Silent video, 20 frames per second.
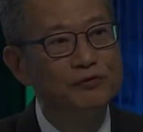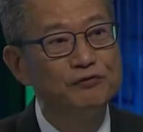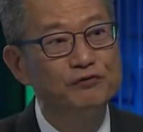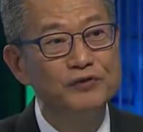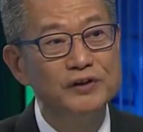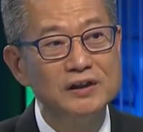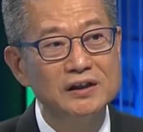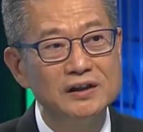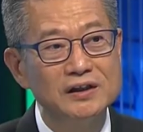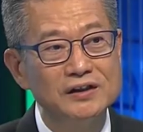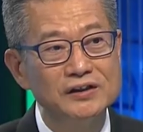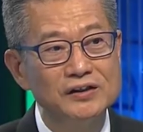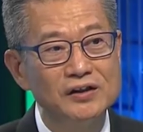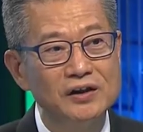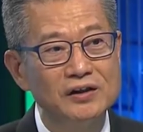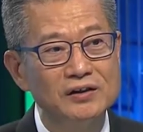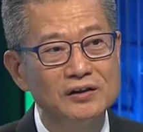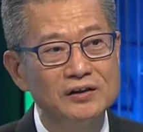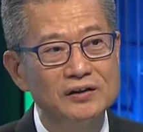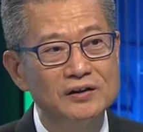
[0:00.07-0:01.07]
if we
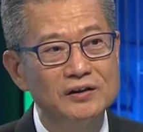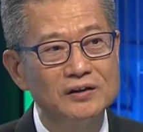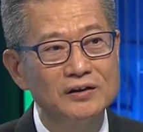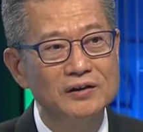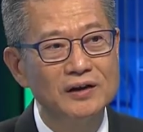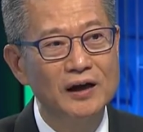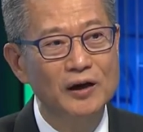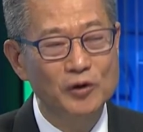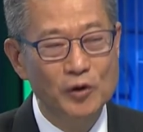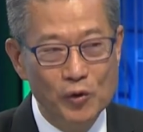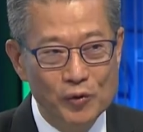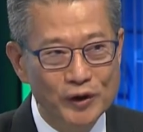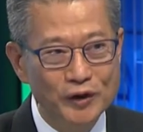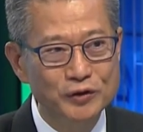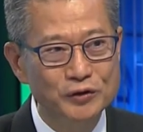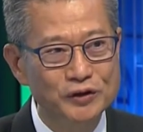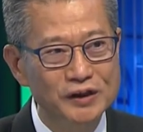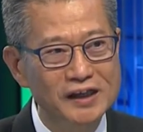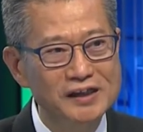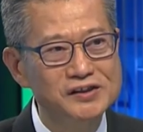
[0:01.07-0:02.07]
are
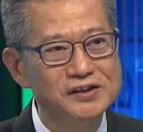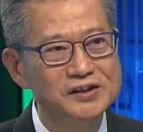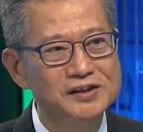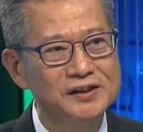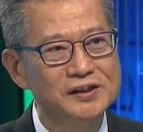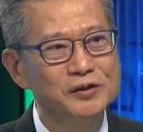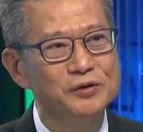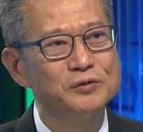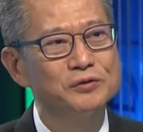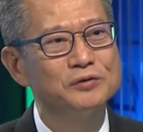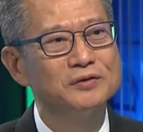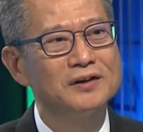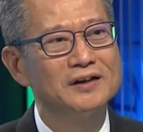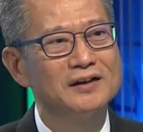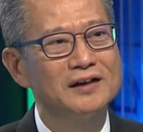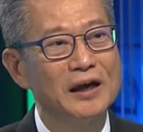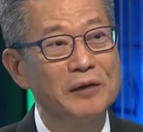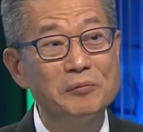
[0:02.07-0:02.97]
going to institute uh,